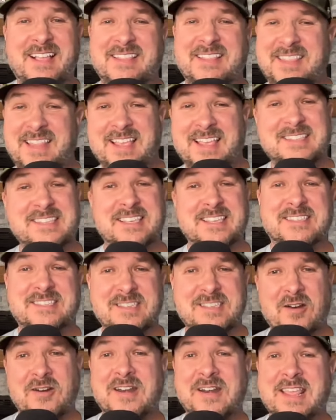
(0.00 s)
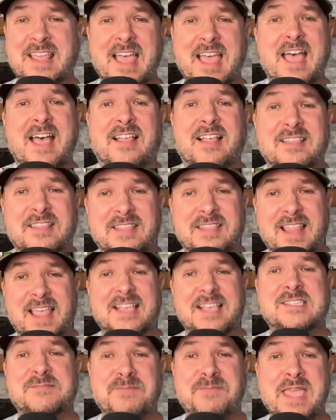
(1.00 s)
let's starting,
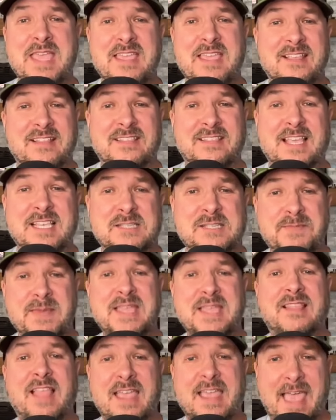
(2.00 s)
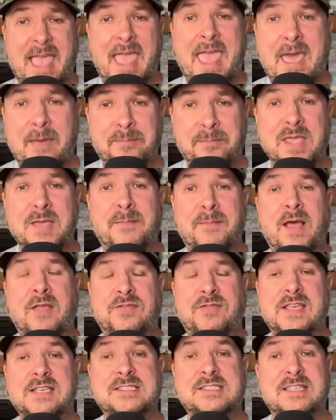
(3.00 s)
let's be let's be like happy
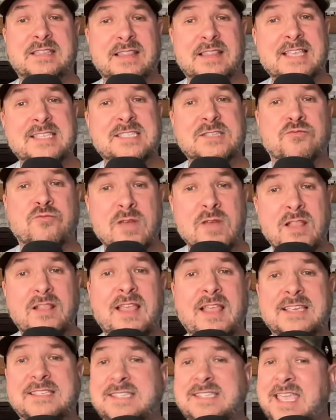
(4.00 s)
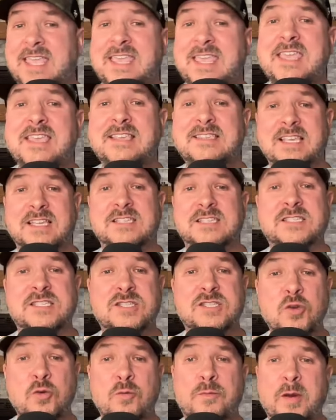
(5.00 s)
about this and let's realize that he's a
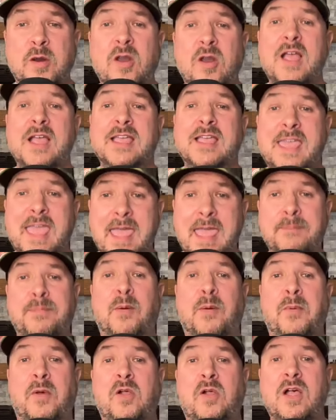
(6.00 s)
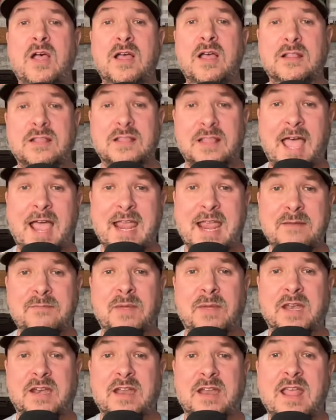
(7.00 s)
super capable
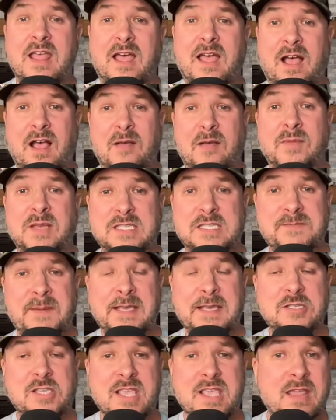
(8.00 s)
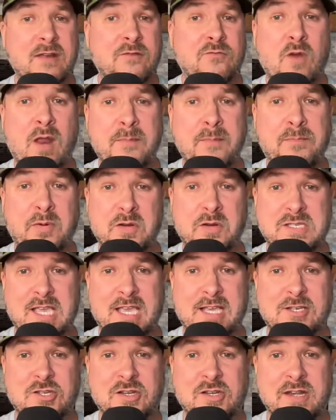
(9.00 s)
lineman, um, especially in run
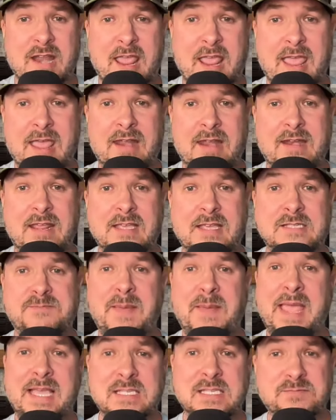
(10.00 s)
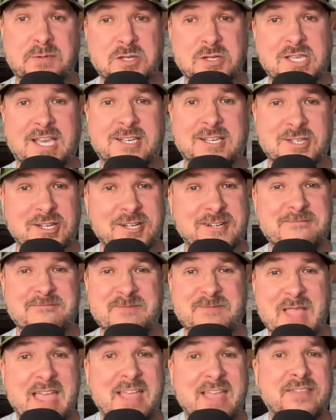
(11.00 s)
protection and his pass protection.
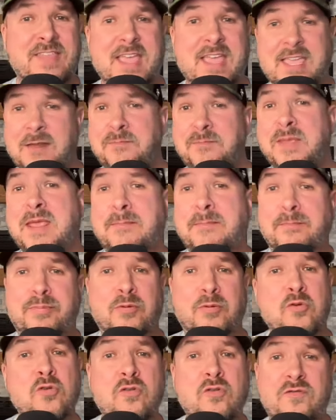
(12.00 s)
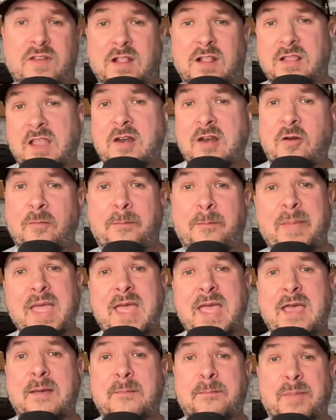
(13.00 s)
That can be improved a little
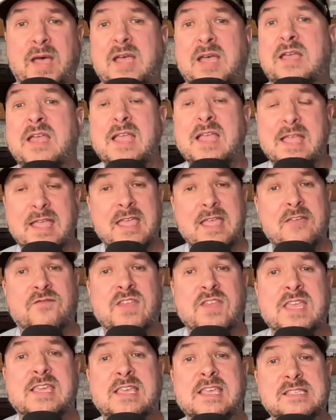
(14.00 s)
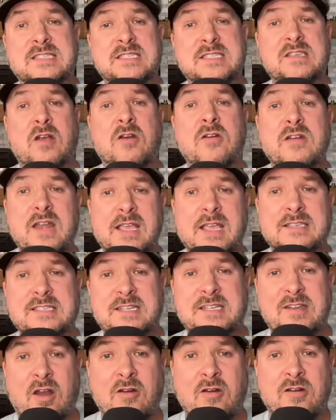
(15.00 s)
bit, but if he can start next to
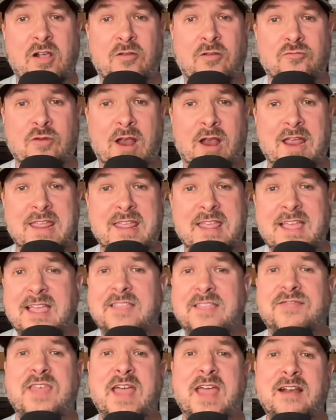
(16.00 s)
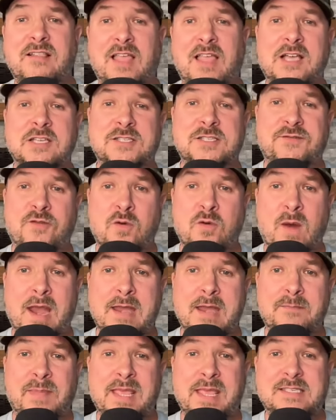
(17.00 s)
Darnell Wright, that allows for
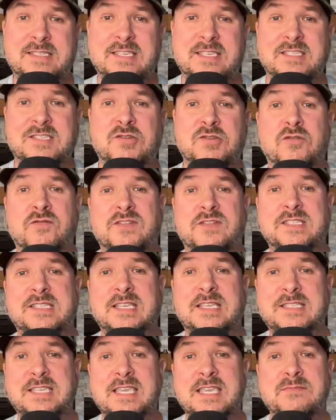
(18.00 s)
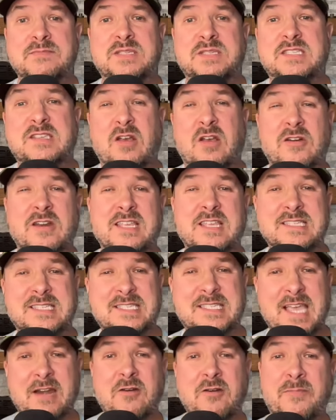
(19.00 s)
Ryan Bates to serve as the team's starting
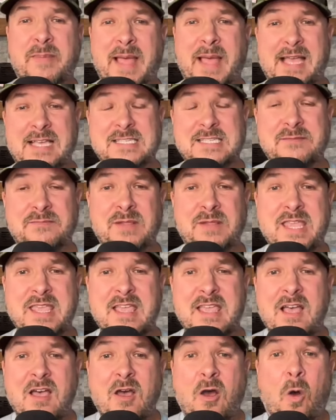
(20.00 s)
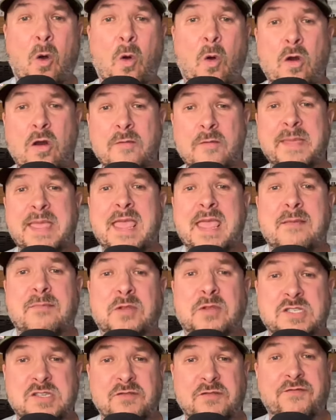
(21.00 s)
center, possibly, or be
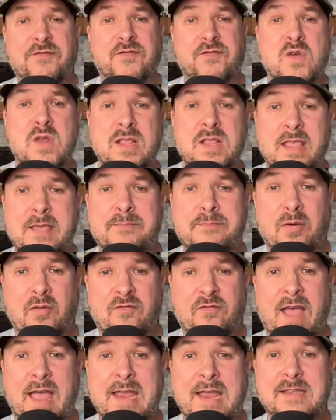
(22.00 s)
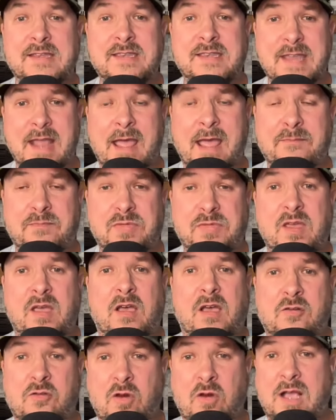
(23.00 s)
able to freely provide depth
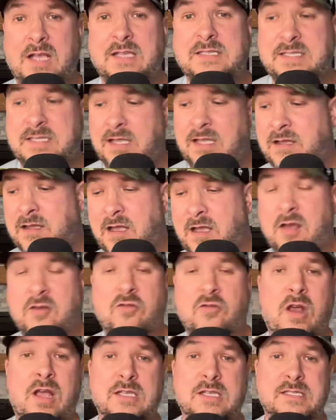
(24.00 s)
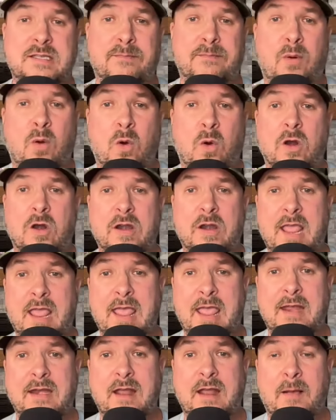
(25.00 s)
across the across the board.
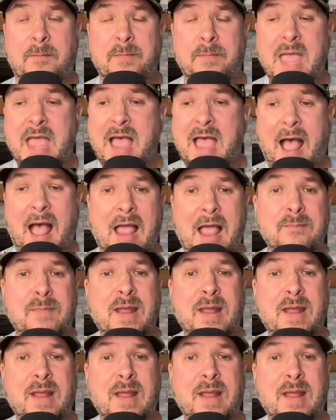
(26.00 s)
And um, I'm